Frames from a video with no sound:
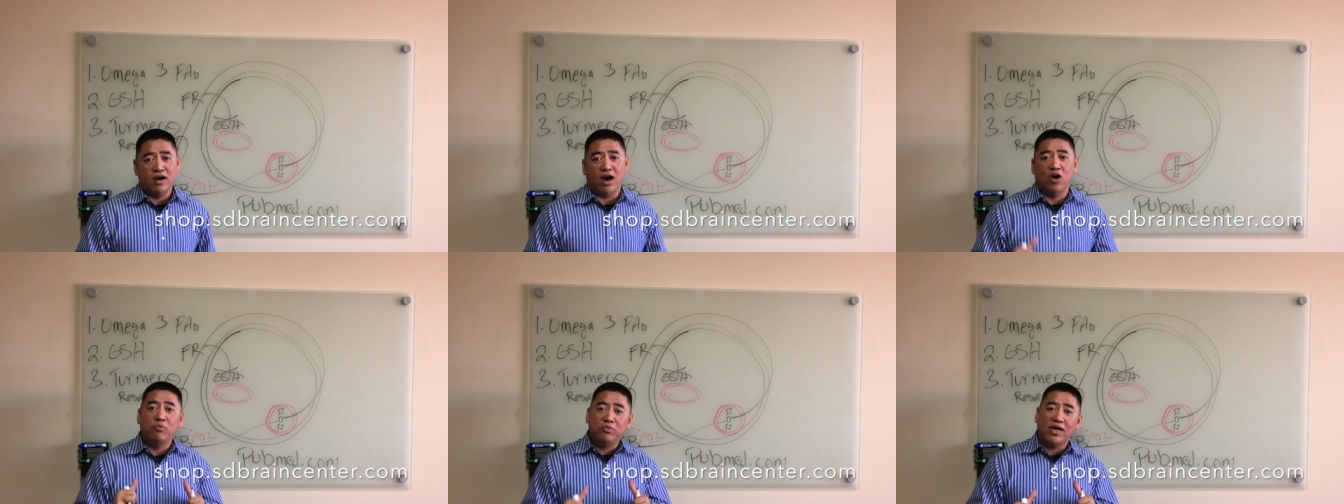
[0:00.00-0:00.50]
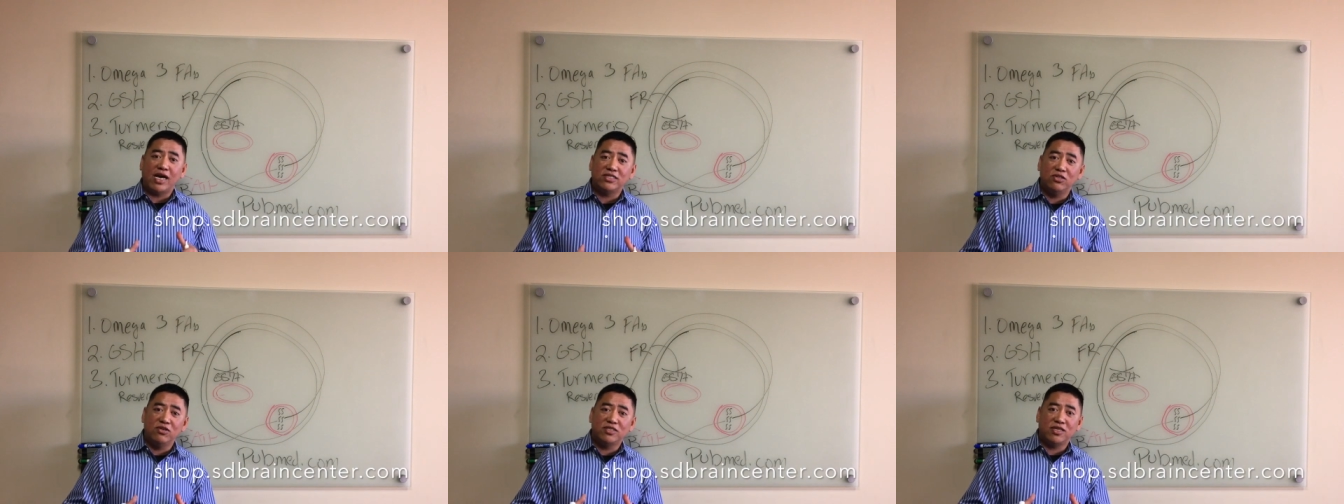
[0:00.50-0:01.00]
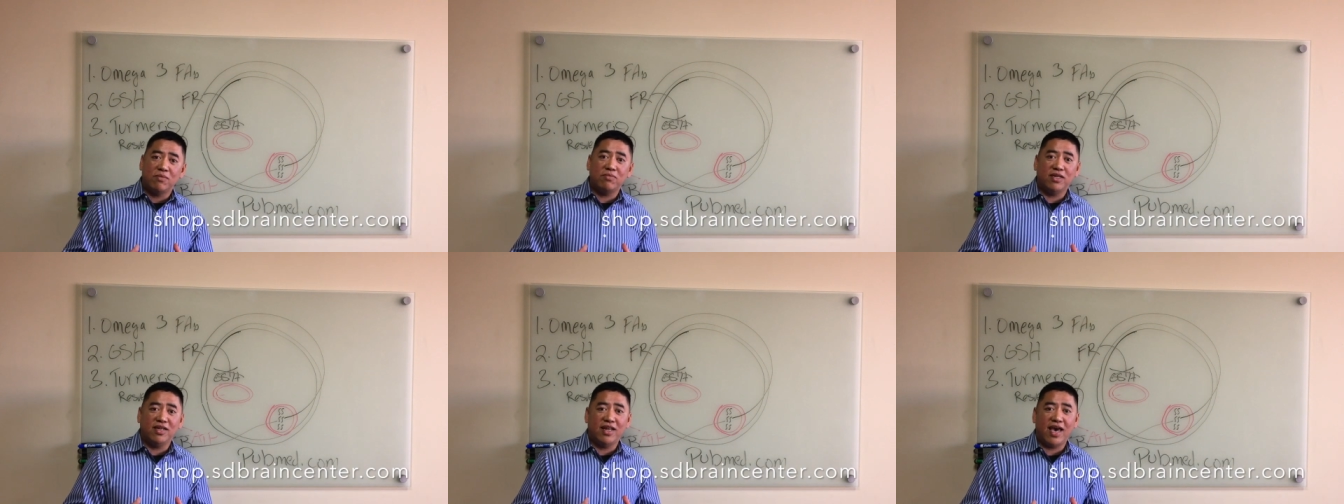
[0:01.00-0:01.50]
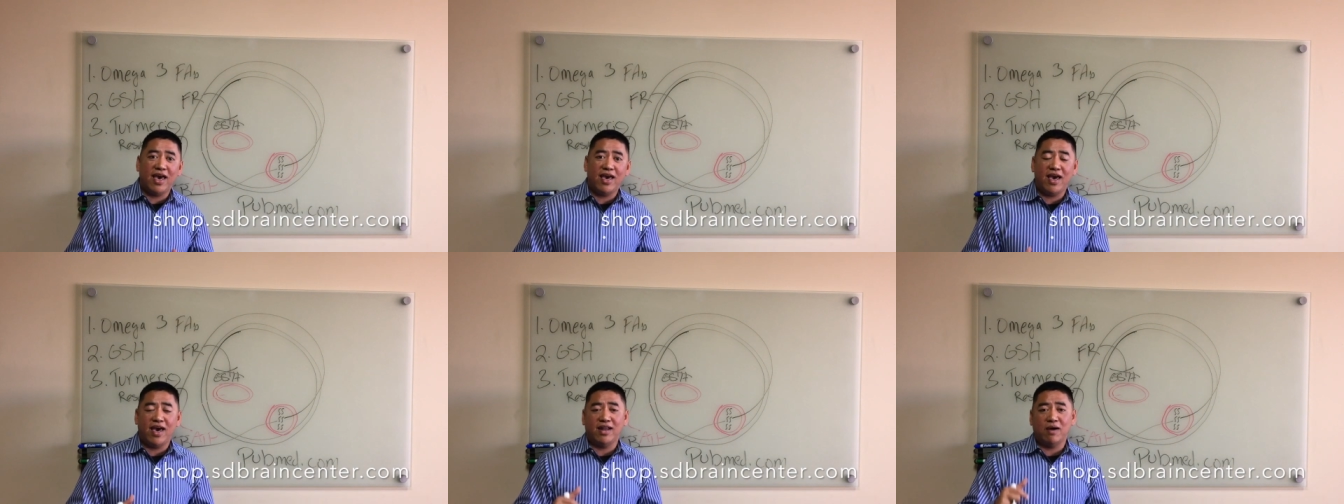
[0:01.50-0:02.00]
I hope you guys learned something
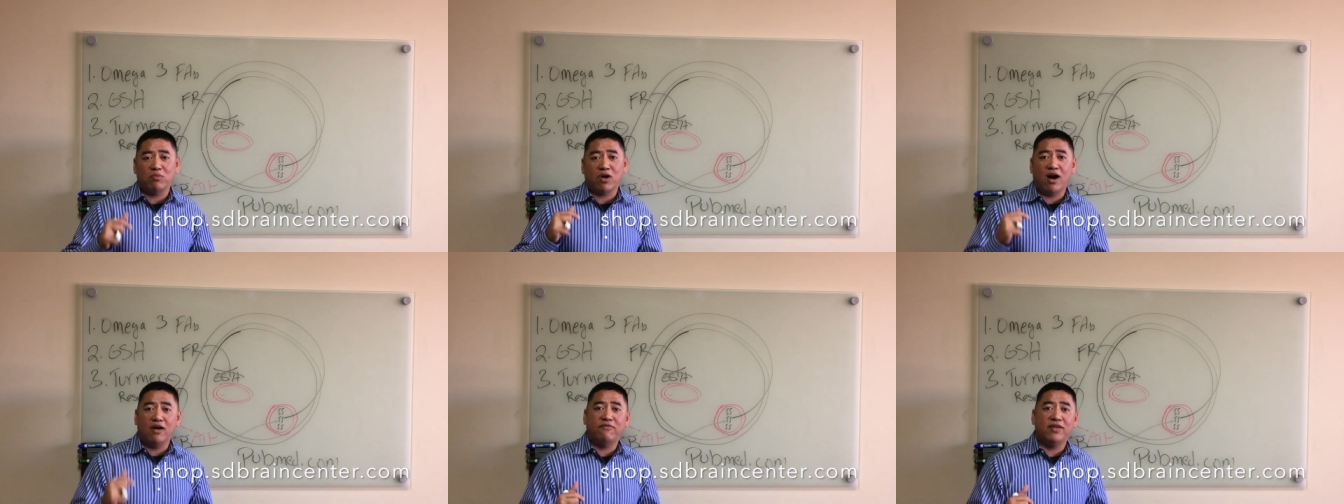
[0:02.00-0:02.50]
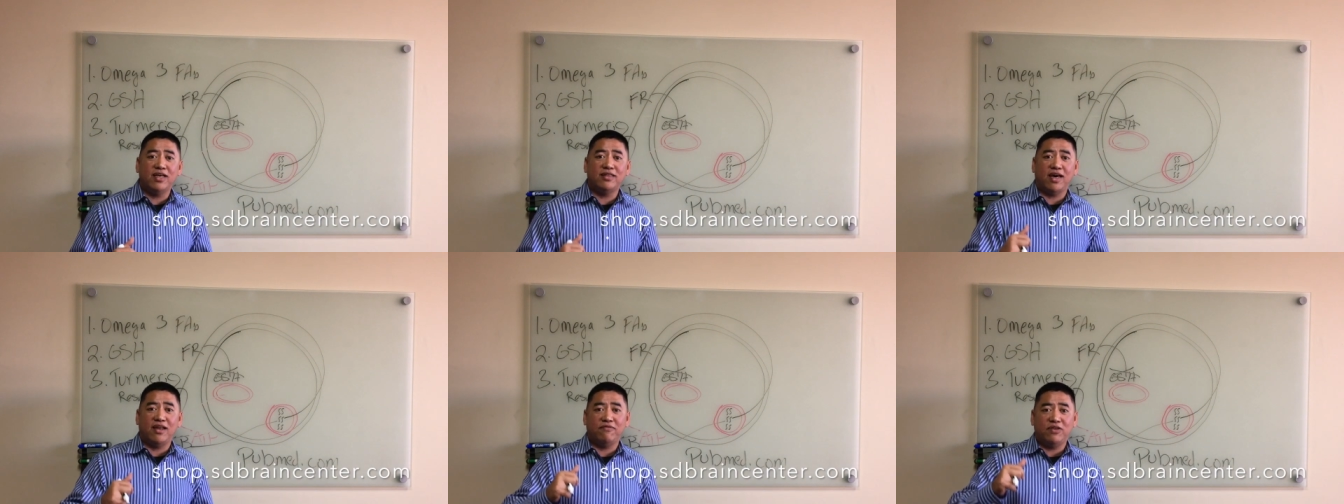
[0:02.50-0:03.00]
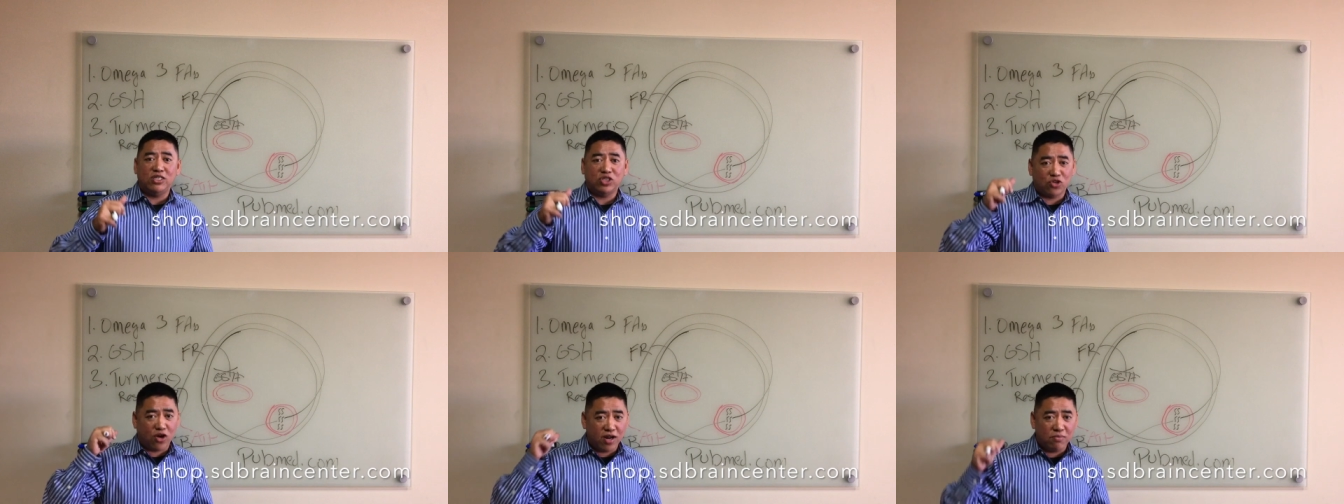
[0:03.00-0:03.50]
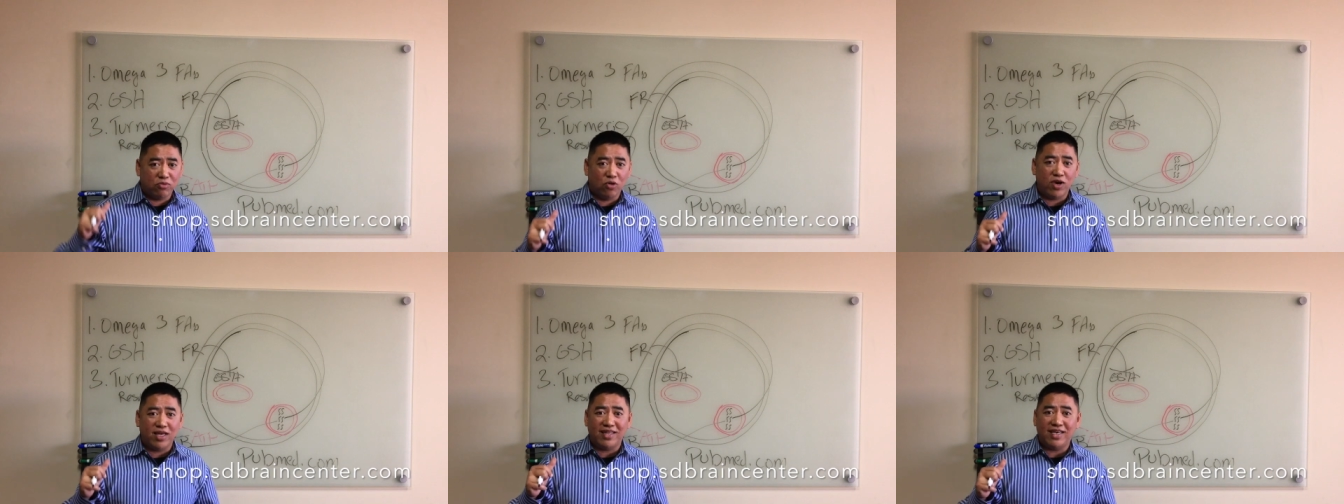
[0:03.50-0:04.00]
today, and I'm confident that if you start
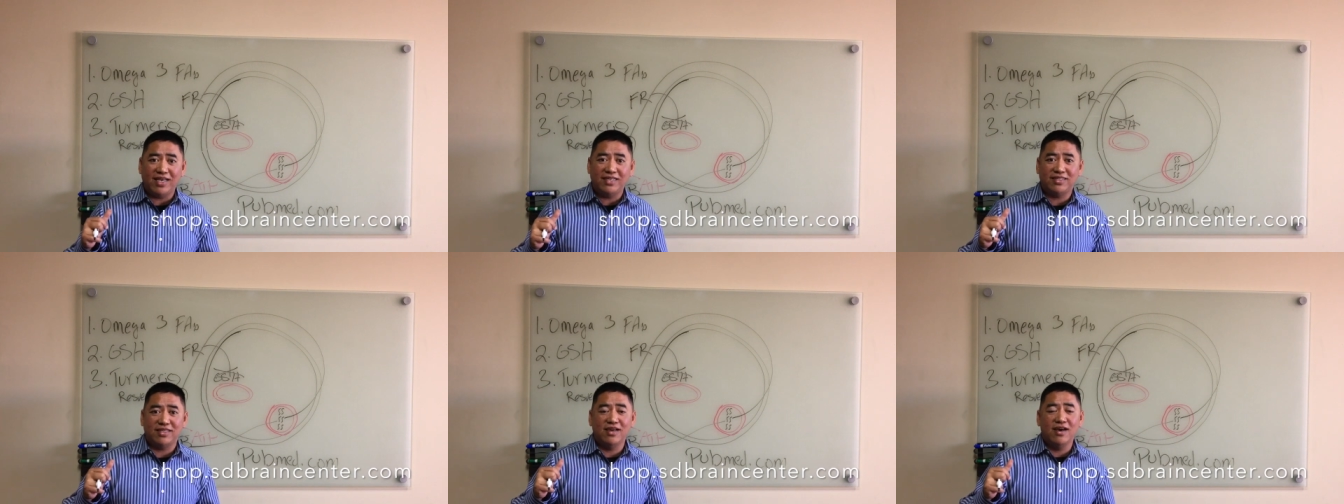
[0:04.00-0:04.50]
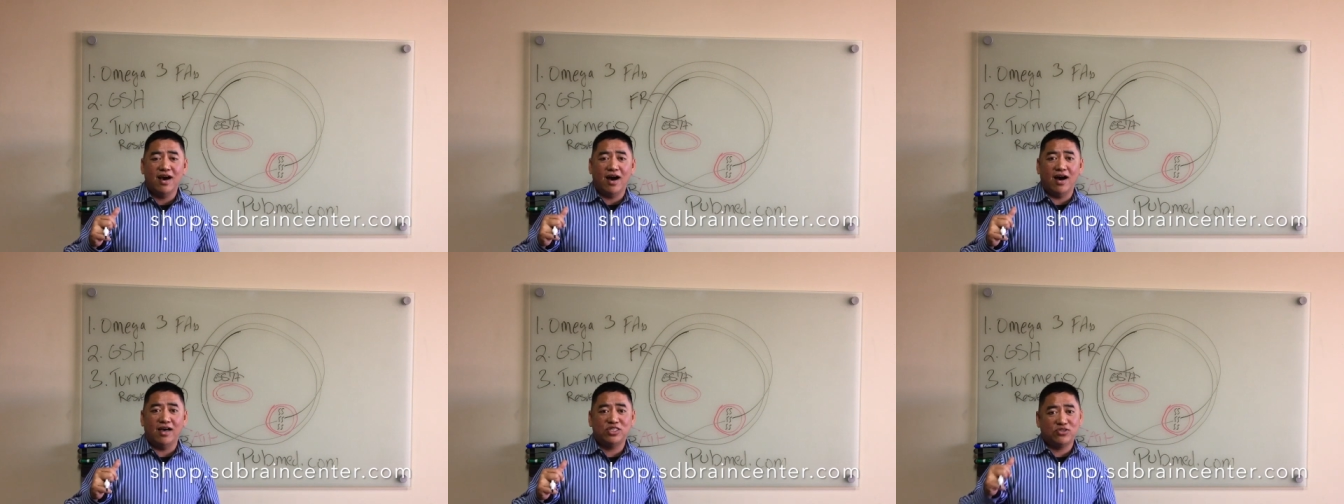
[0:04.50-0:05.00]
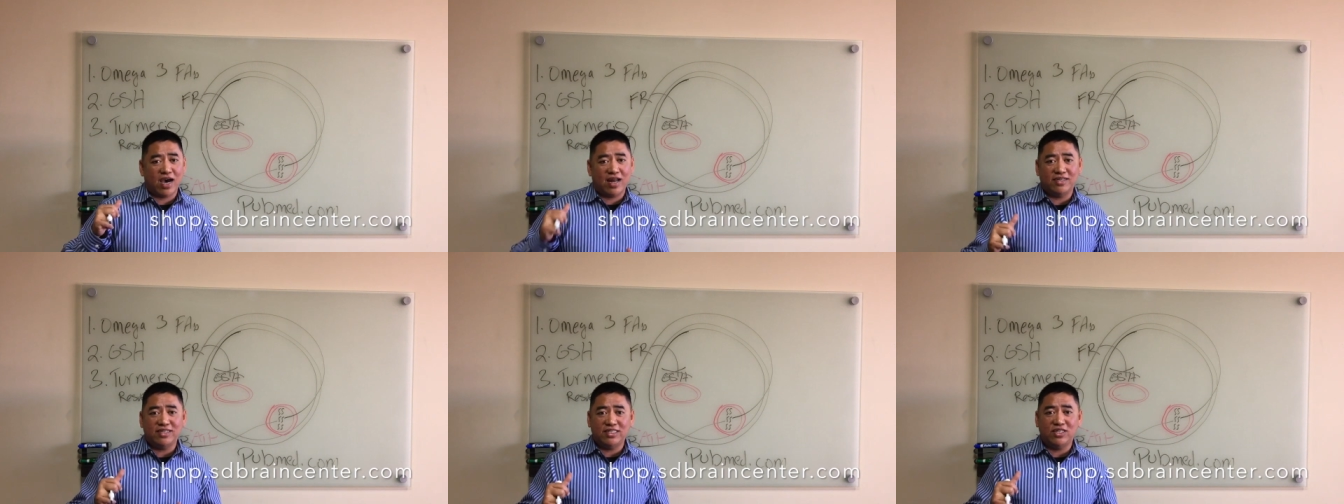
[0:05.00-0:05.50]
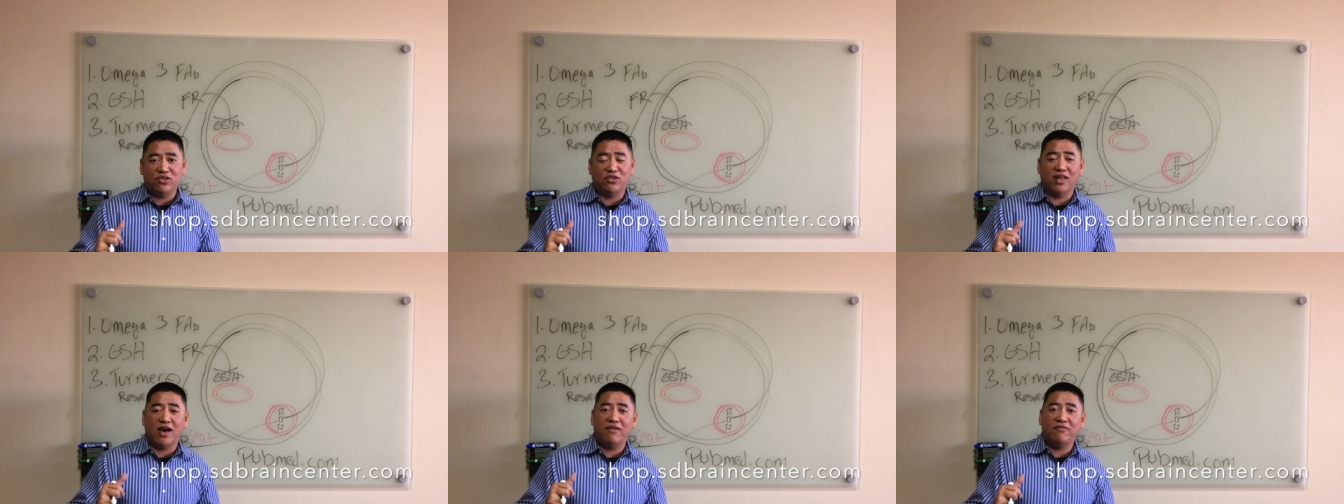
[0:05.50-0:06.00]
employing these strategies in
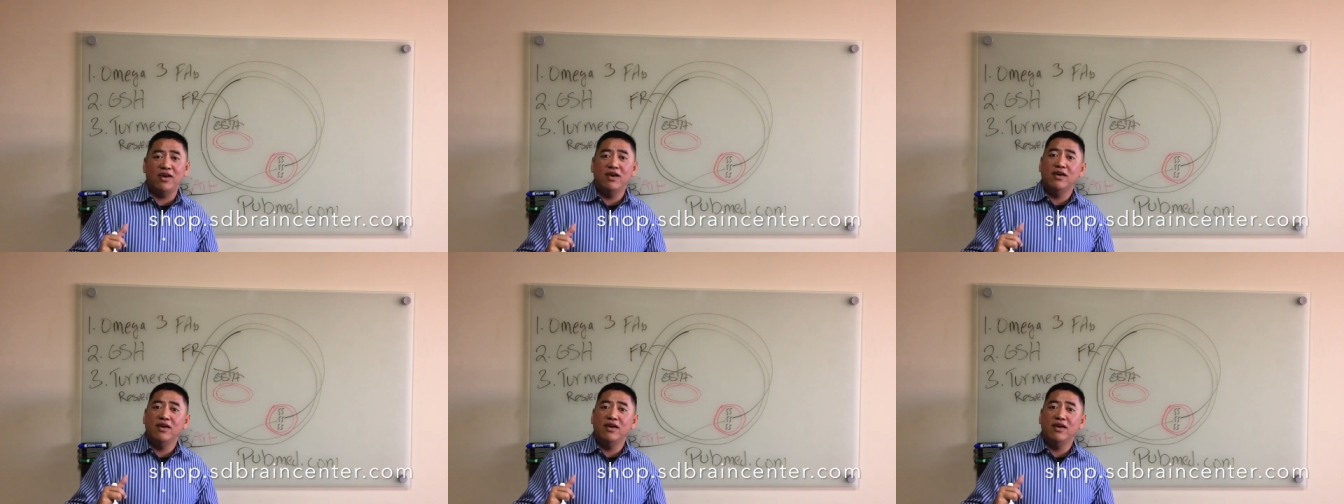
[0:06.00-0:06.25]
your life,